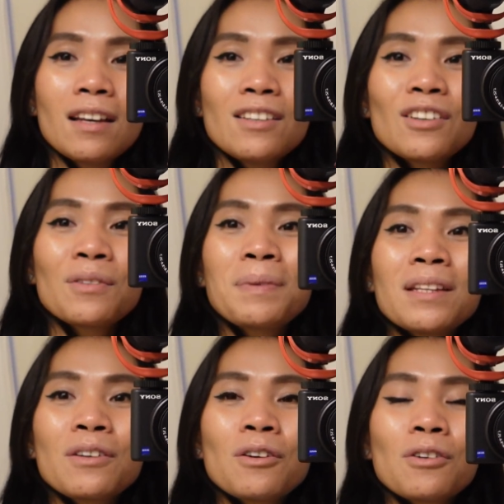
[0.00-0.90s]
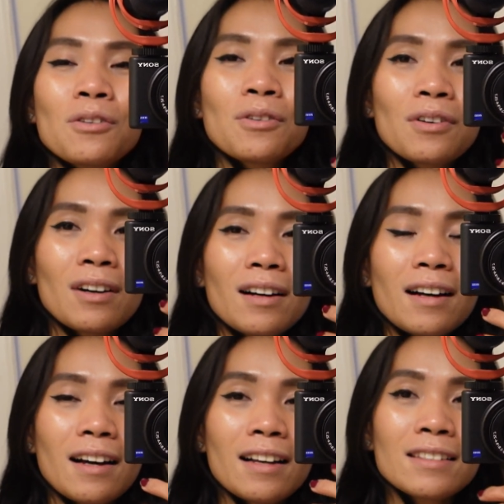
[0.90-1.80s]
your video
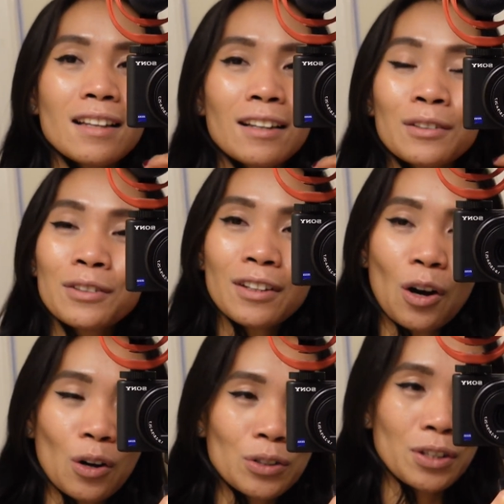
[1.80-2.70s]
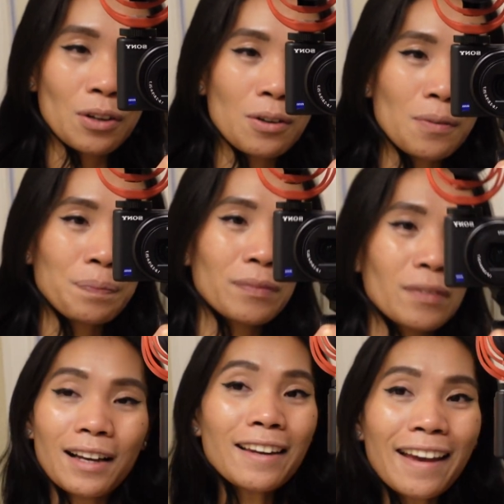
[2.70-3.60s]
has a good audio.
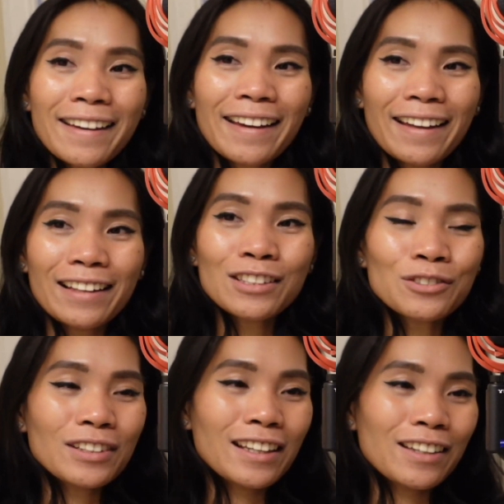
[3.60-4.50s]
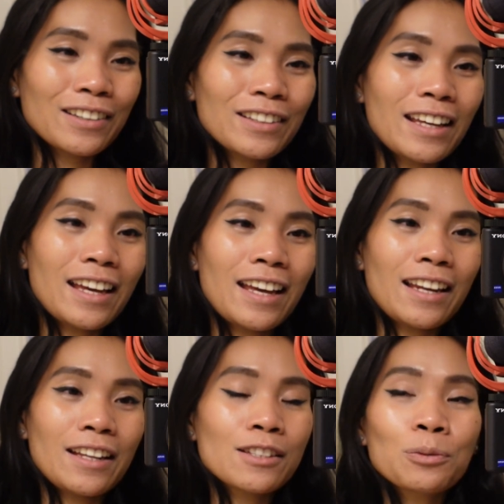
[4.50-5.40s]
I like it. It's really good
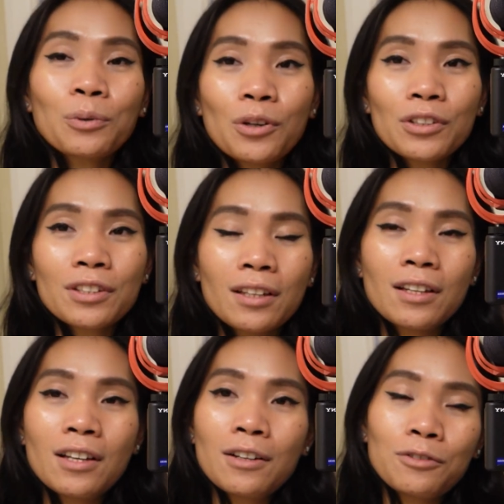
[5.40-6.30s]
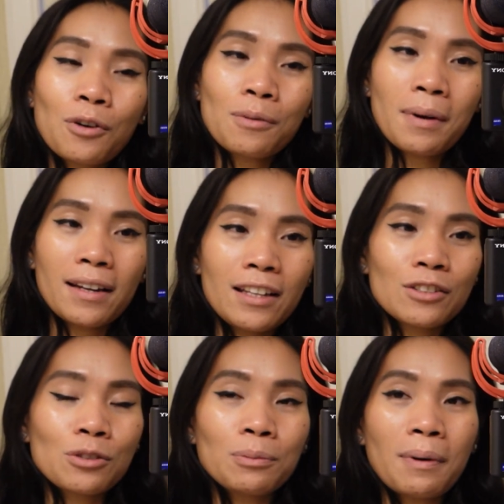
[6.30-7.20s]
and it's worth for money
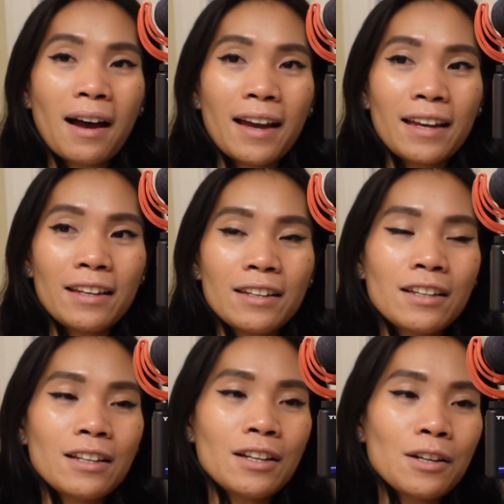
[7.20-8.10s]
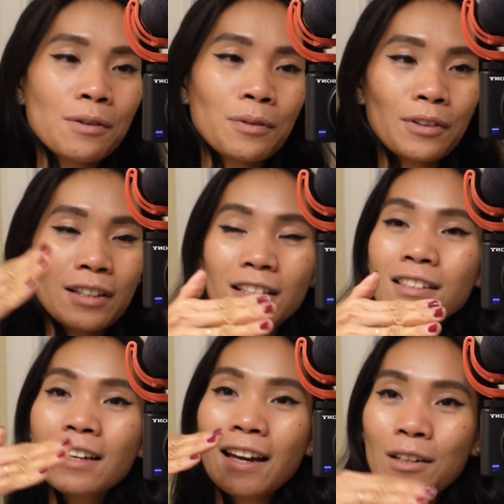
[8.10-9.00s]
to buy for this
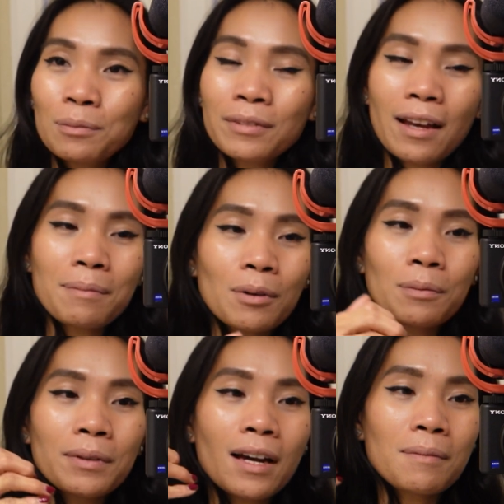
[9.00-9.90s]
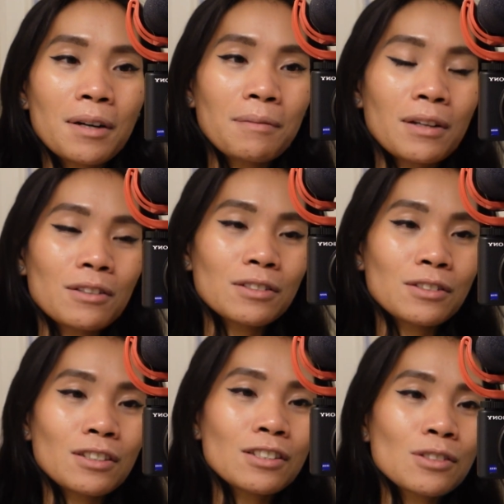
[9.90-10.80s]
kind of type of camera because
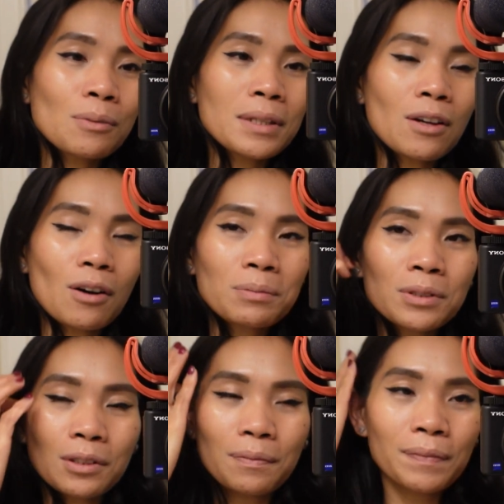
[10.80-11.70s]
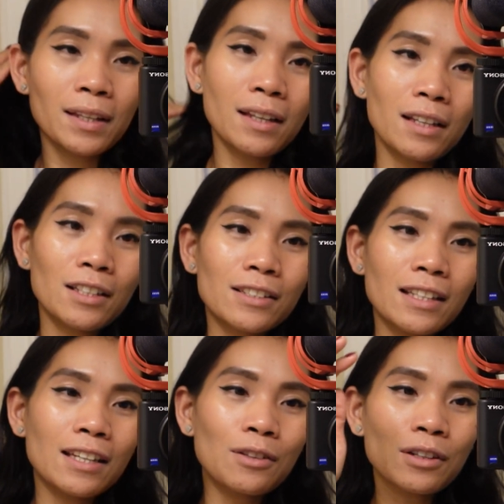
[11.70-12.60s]
there's so many options.
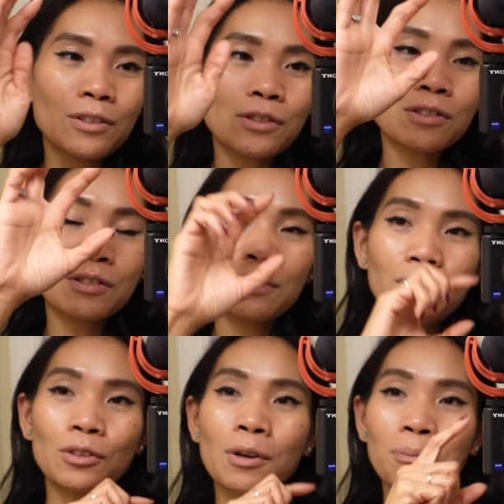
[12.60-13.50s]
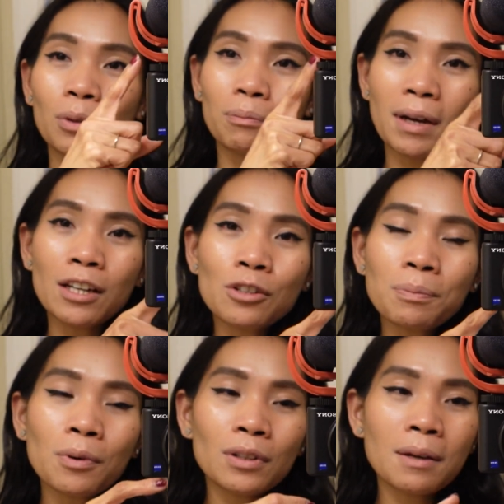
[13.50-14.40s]
See, you can put
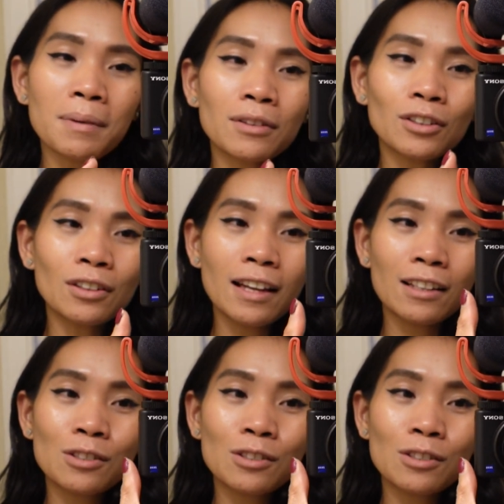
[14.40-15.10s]
microphone, even they're like